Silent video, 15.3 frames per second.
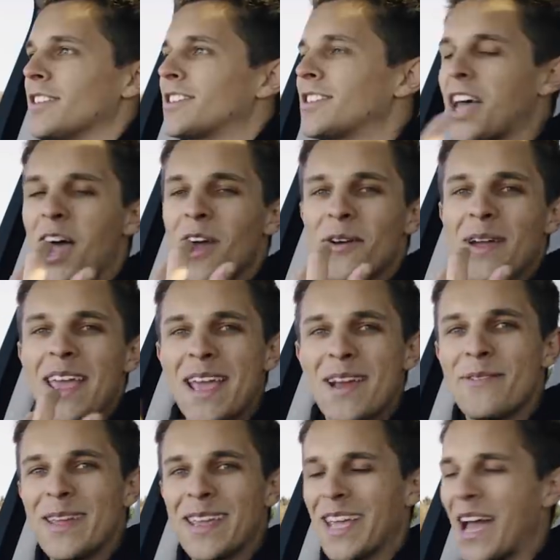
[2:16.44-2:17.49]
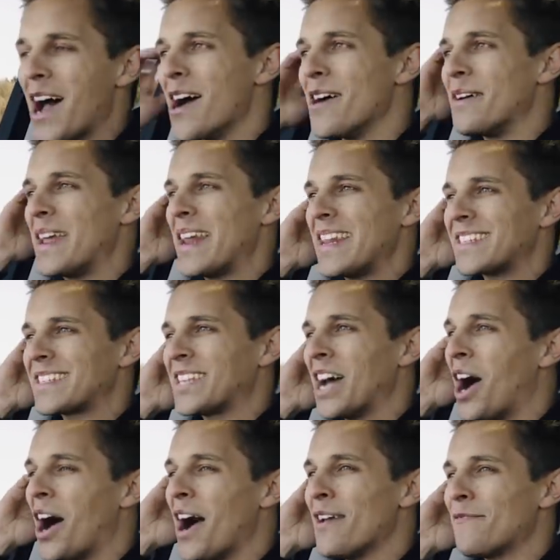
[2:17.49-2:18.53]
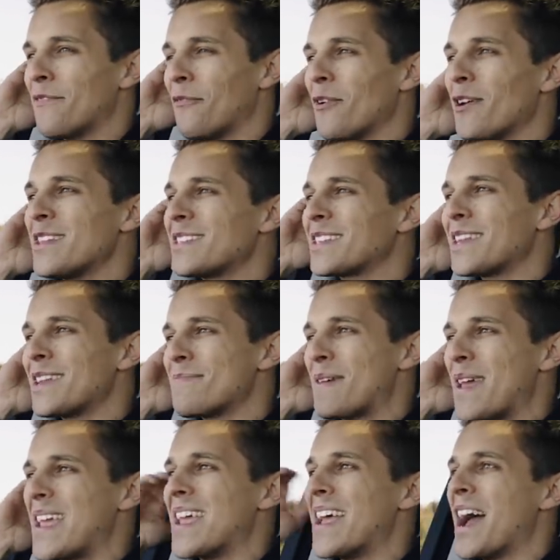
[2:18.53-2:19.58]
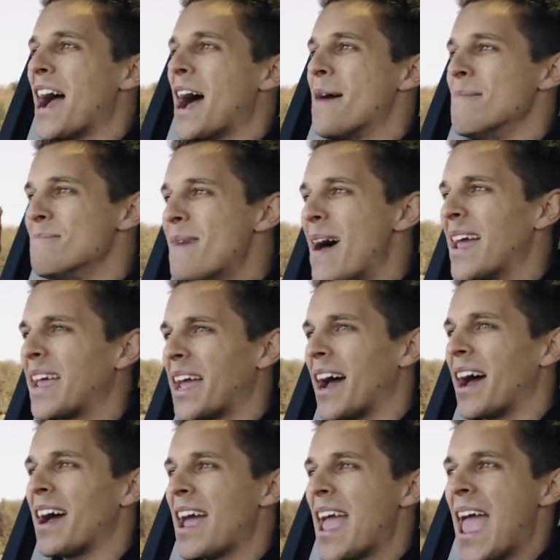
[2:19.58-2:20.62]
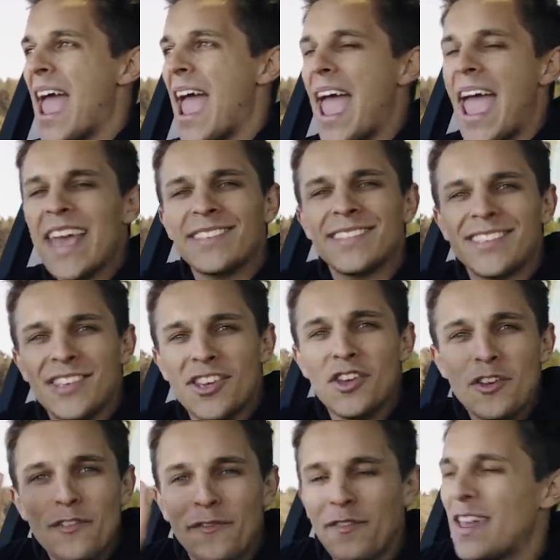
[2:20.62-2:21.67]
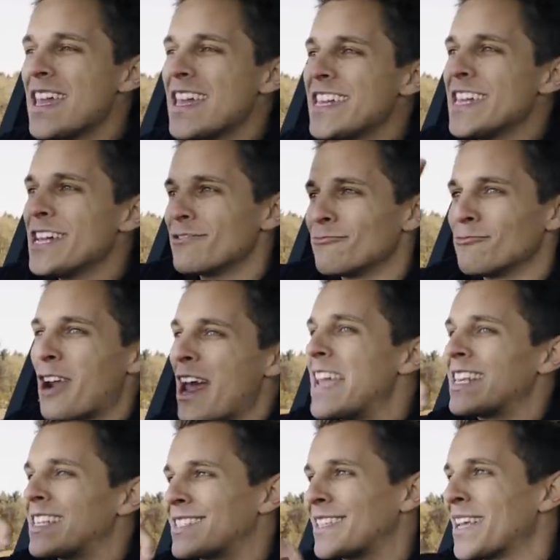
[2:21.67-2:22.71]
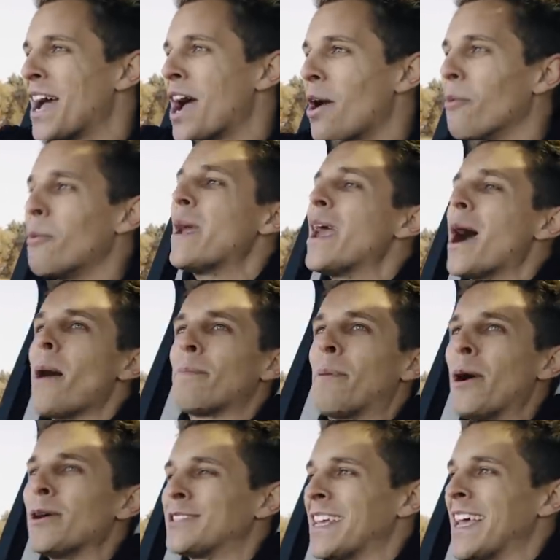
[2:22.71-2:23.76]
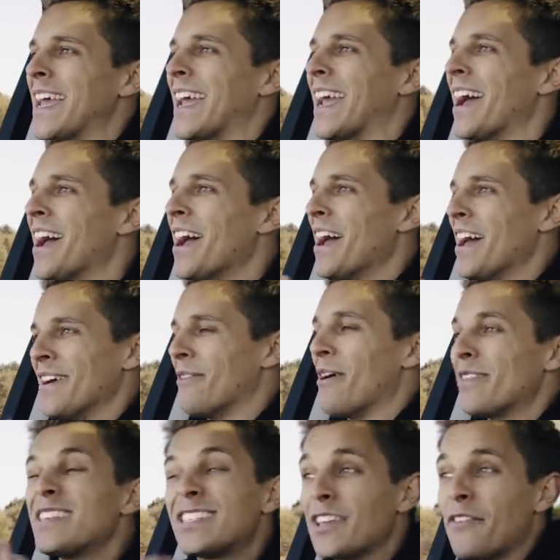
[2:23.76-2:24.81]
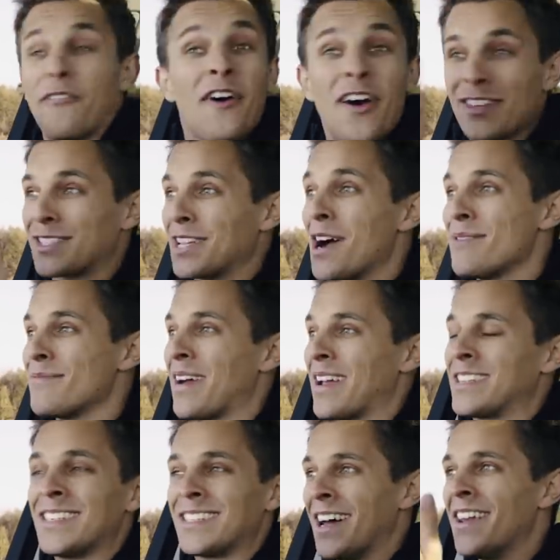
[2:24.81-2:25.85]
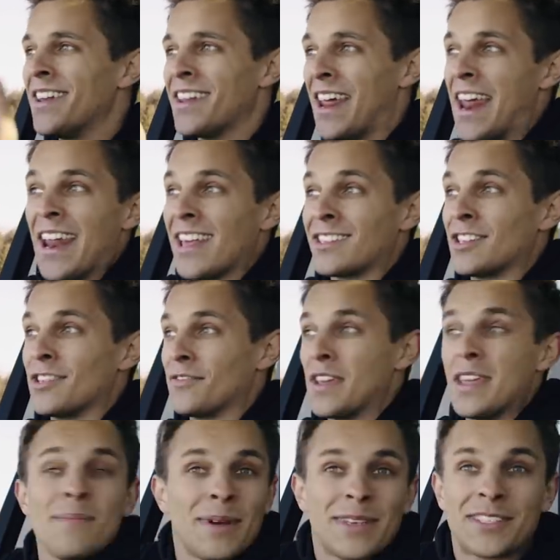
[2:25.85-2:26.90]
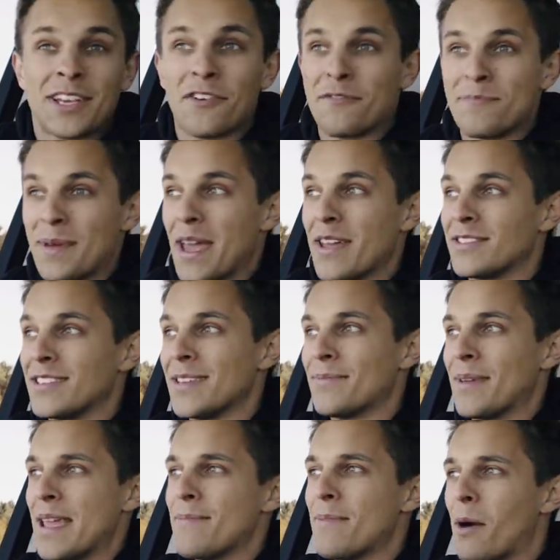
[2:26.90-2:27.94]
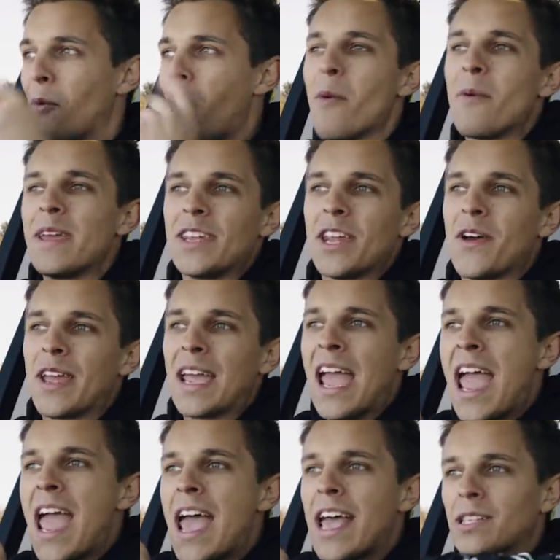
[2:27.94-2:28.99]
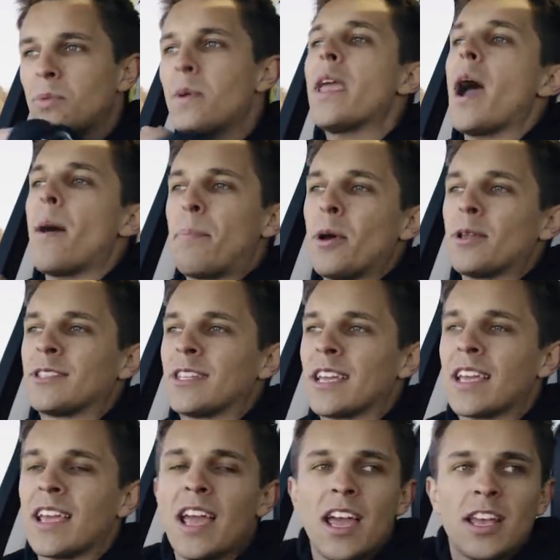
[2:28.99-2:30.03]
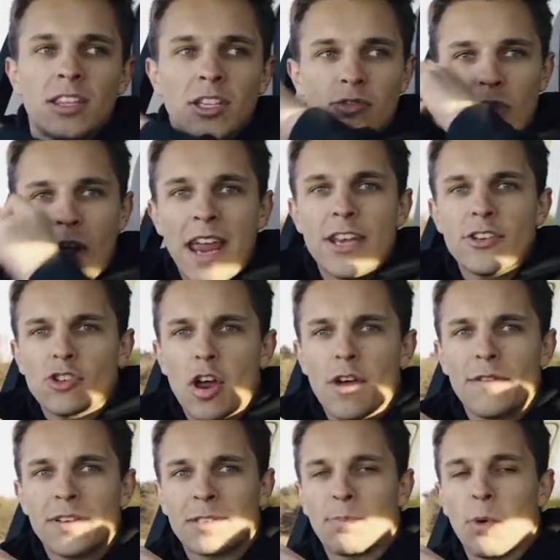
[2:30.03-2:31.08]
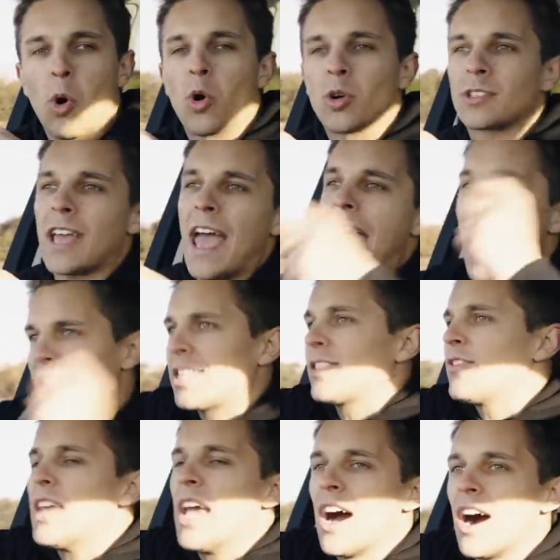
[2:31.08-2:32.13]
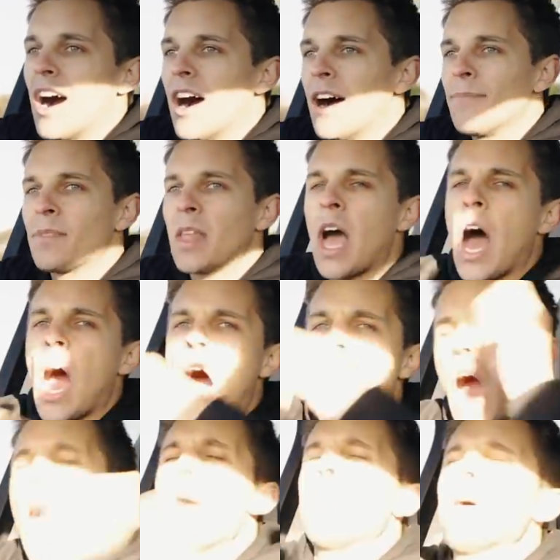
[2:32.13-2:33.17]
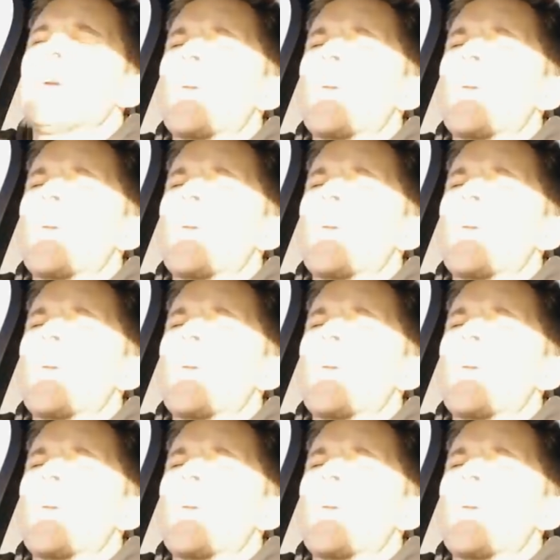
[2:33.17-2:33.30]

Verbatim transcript: So here we go. It is time for what is going to be a mega SUV race. We are putting, well, this is the first time we've actually done an SUV, myself and BOTB, but what we're doing is we are putting the Range Rover Sport SVR up